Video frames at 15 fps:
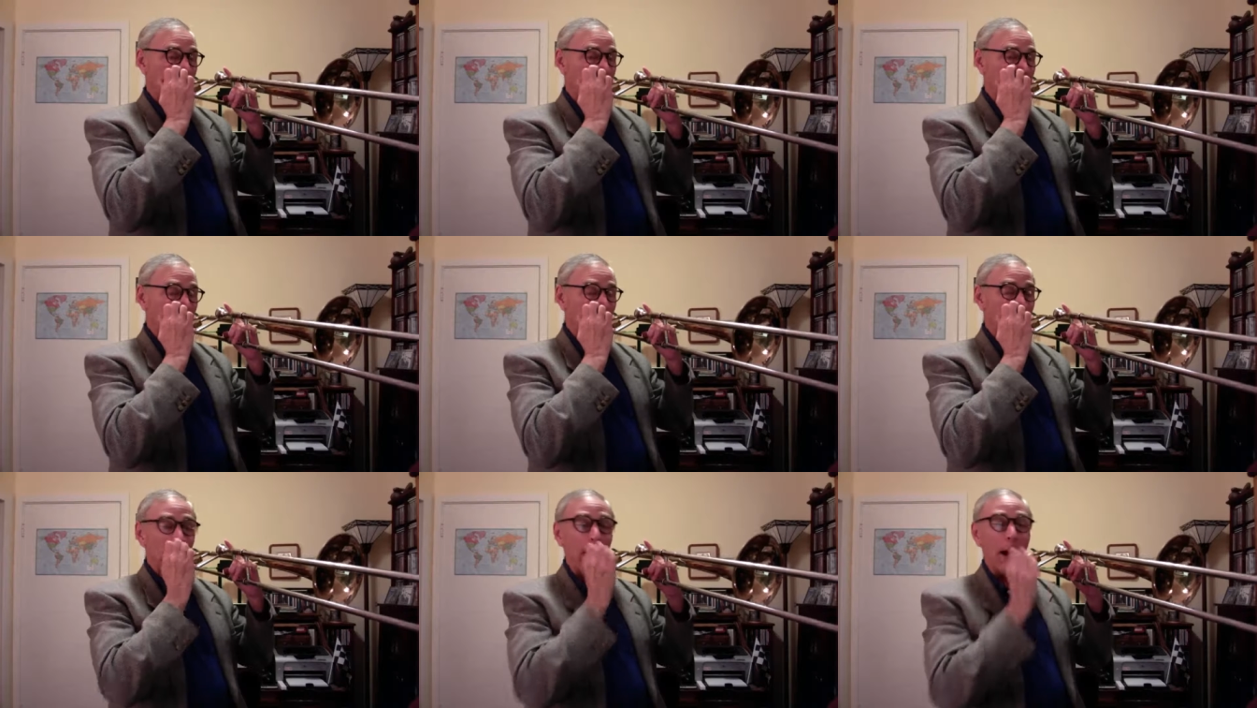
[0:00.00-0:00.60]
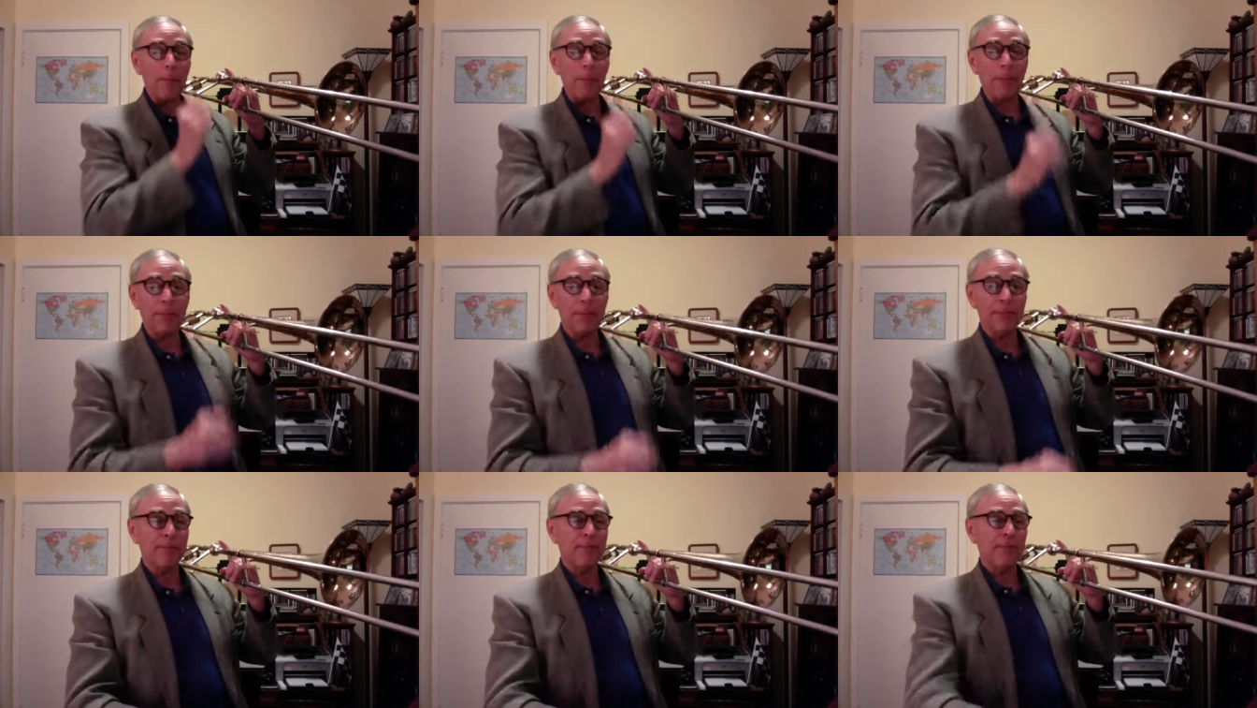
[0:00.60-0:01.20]
going to go up
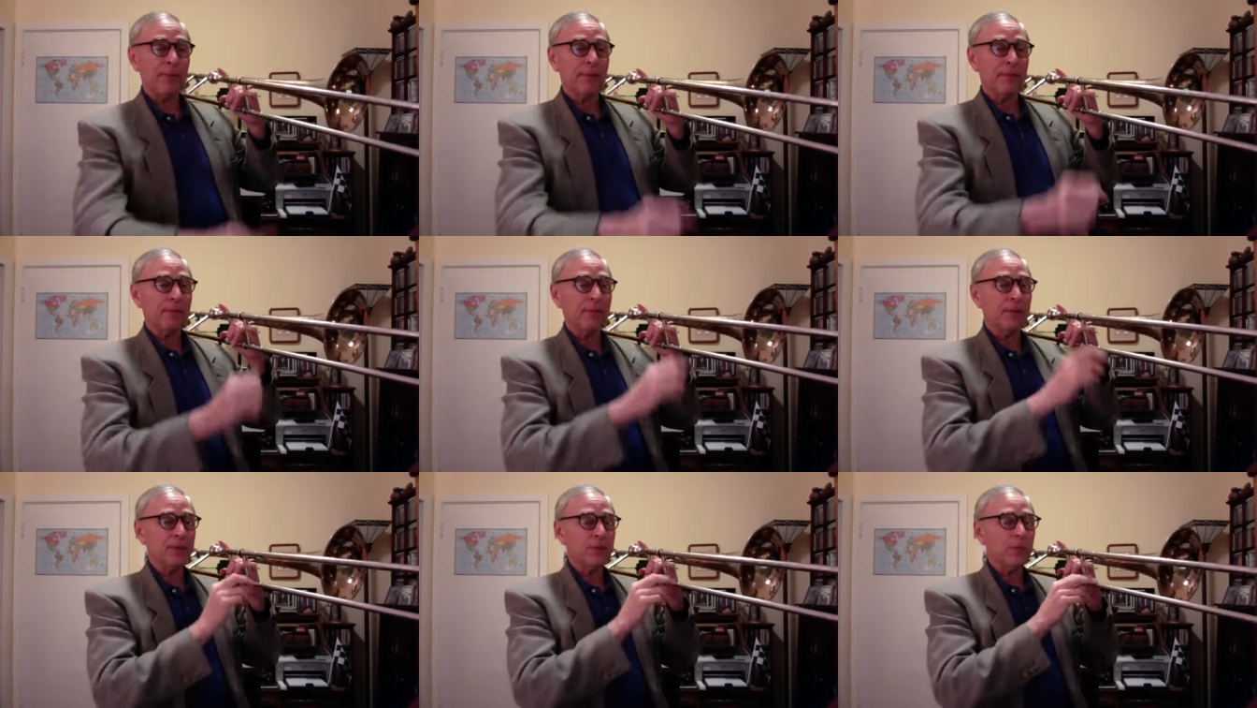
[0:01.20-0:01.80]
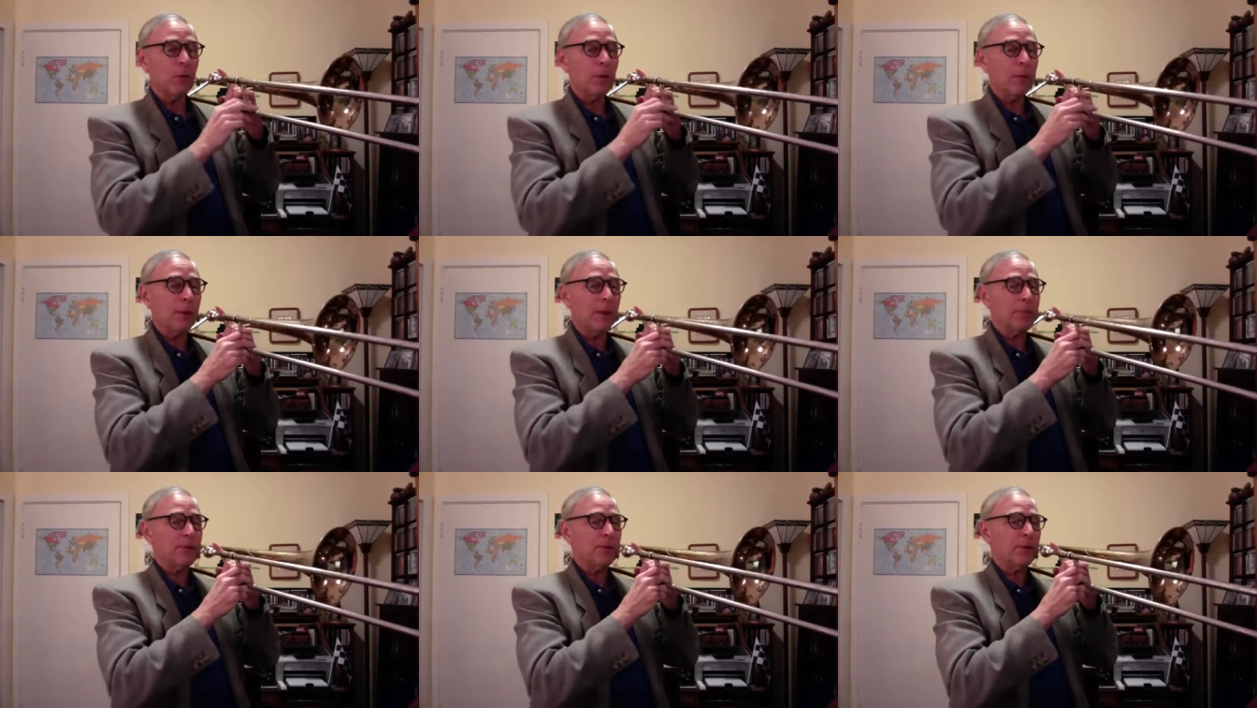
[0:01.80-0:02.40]
for this warm
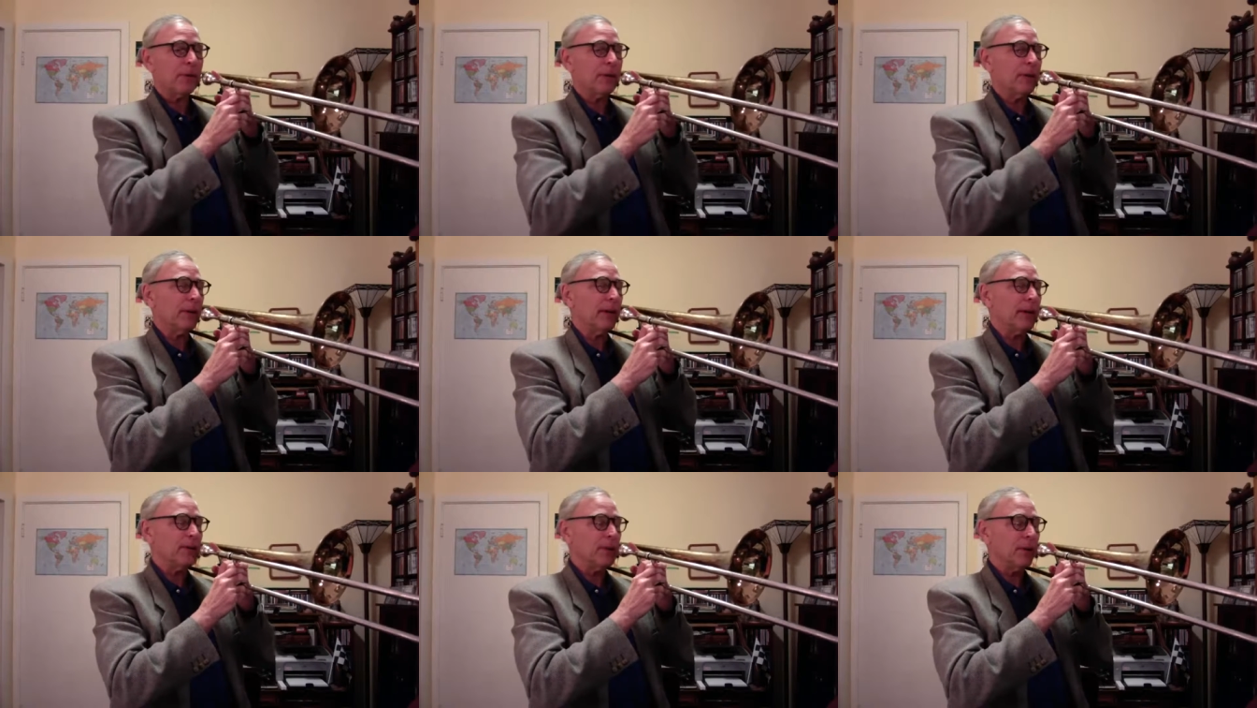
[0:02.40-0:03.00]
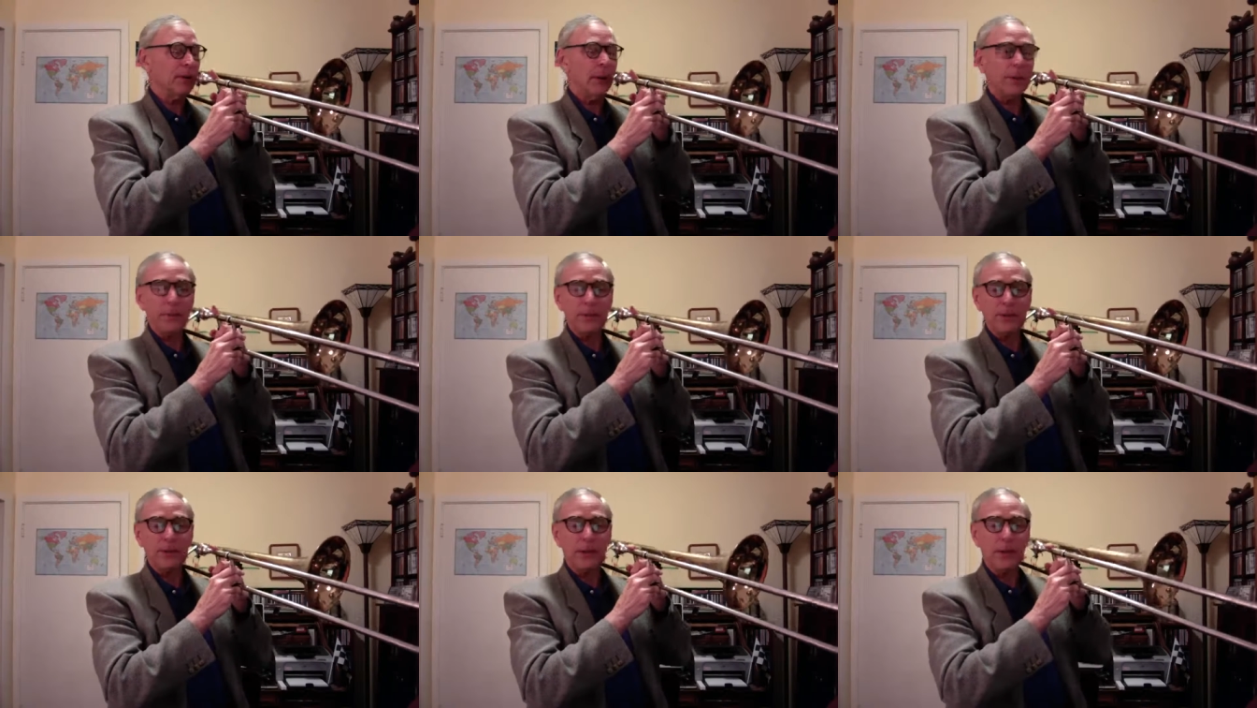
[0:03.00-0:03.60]
up. So the next note up
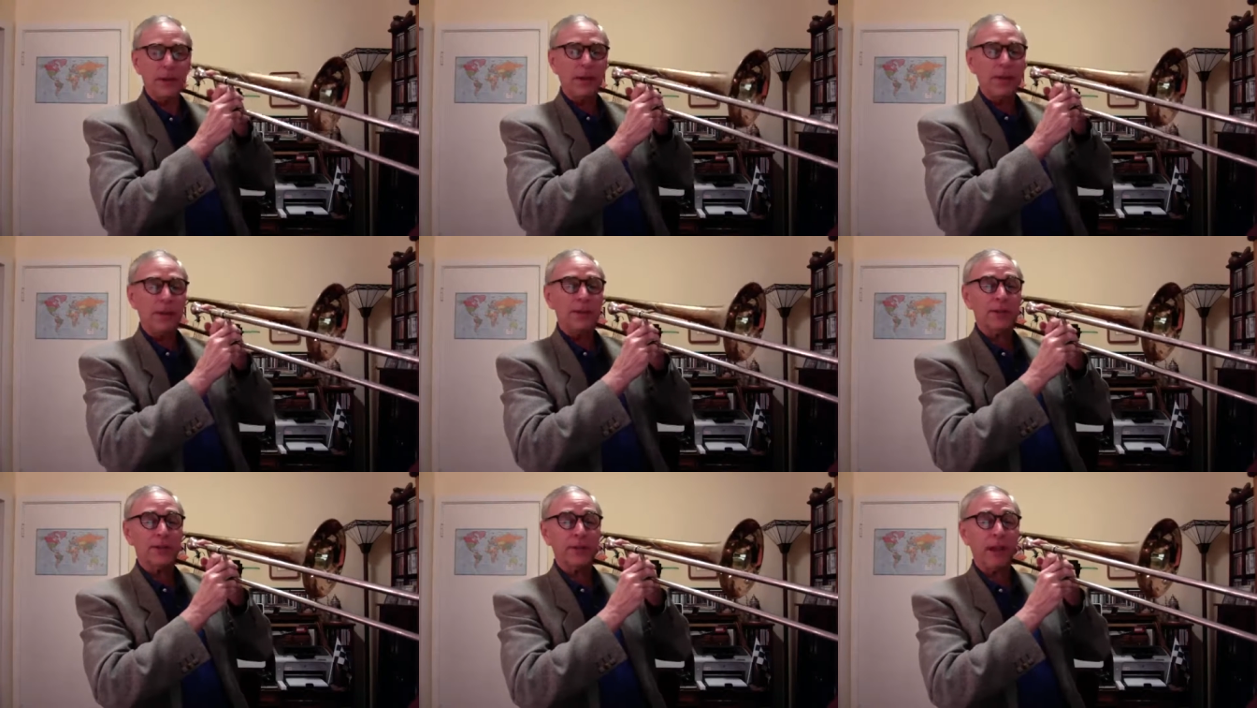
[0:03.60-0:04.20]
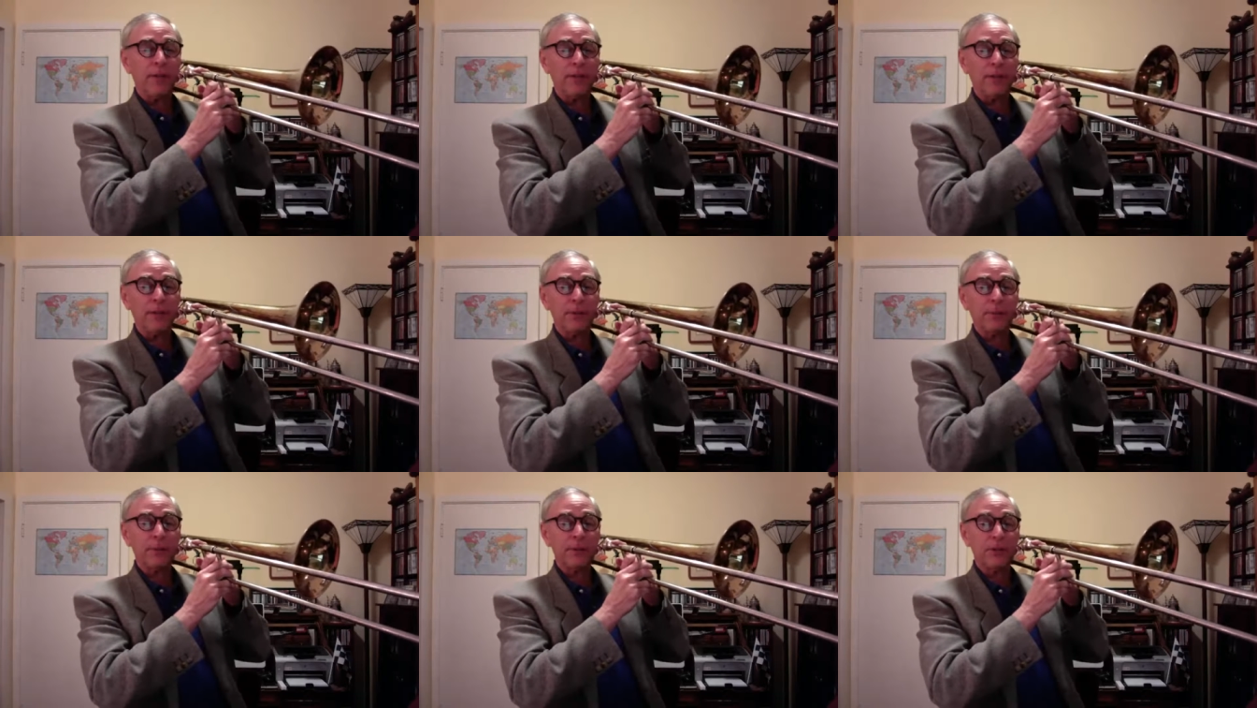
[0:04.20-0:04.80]
is
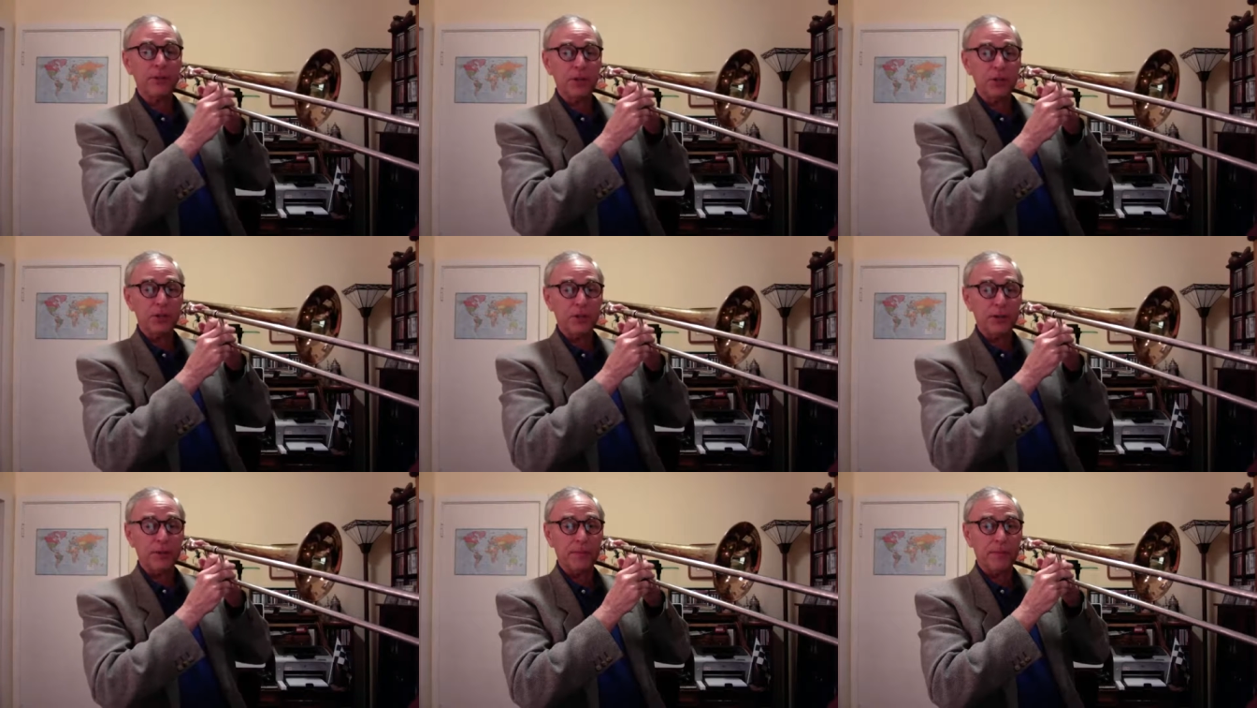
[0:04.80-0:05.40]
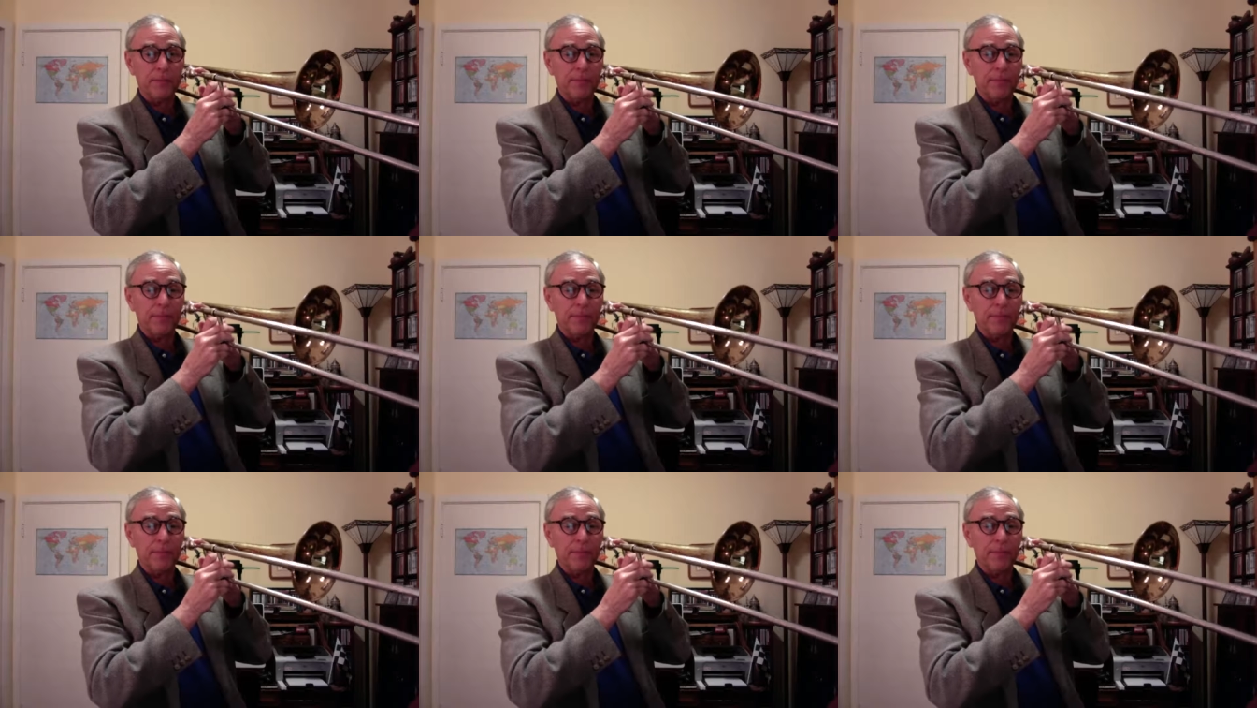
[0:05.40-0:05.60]
seventh position.